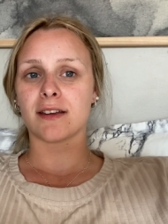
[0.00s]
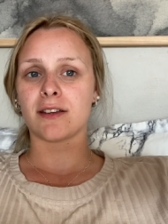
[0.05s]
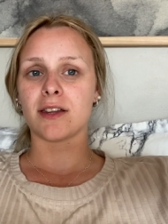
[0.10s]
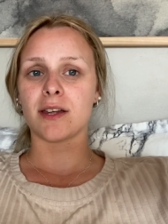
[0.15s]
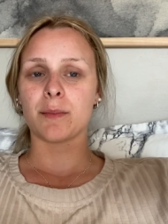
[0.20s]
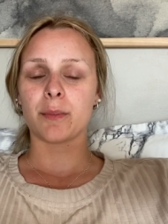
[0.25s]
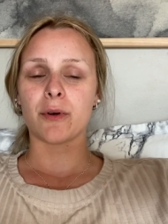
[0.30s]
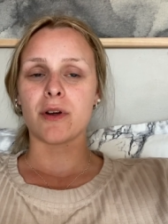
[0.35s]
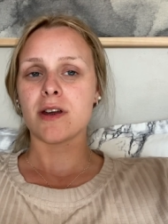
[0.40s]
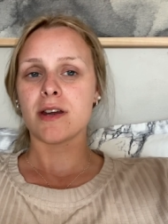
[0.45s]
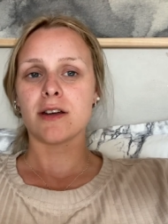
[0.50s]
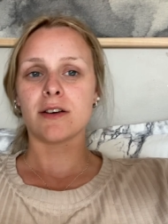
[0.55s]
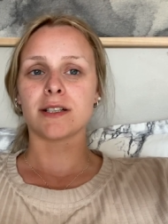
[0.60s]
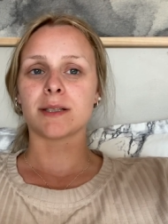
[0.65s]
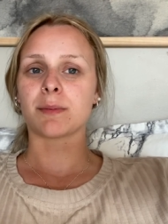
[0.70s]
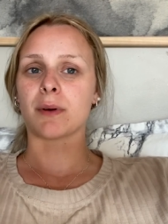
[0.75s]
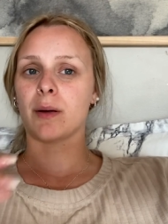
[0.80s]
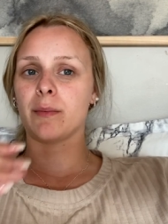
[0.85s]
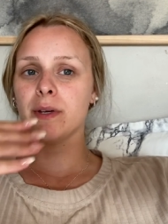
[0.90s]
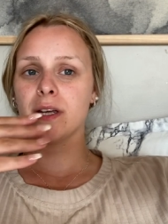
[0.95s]
clip right here is
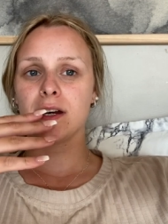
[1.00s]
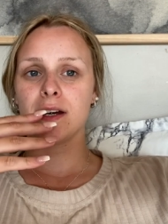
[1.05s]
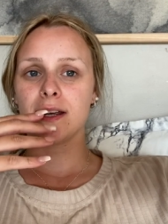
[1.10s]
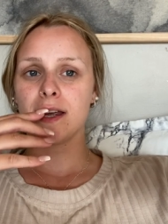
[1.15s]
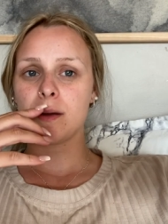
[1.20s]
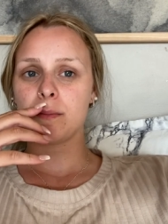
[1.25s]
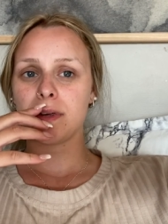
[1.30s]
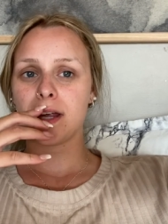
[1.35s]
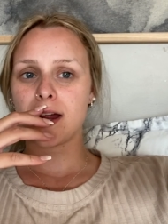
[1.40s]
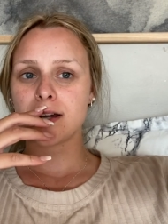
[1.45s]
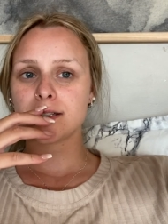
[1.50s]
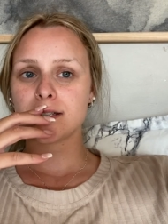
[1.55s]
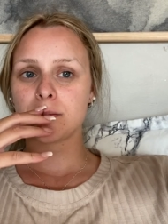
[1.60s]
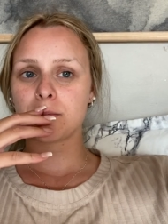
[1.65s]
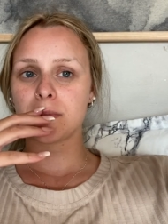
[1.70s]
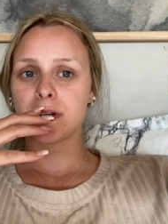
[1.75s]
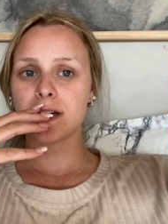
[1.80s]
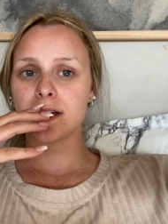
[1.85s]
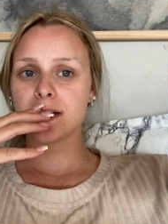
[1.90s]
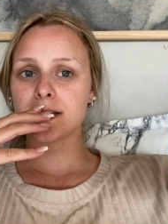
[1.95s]
probably going to get me at
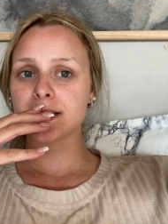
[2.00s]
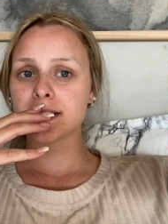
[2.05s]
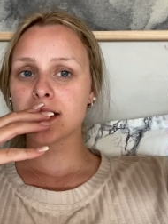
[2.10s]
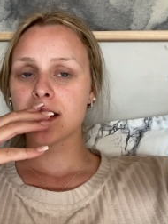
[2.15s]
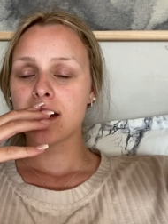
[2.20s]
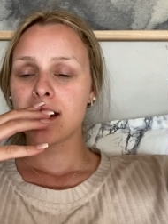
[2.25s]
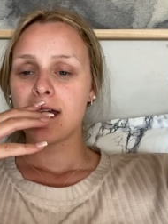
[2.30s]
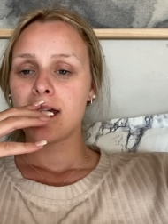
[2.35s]
10 minutes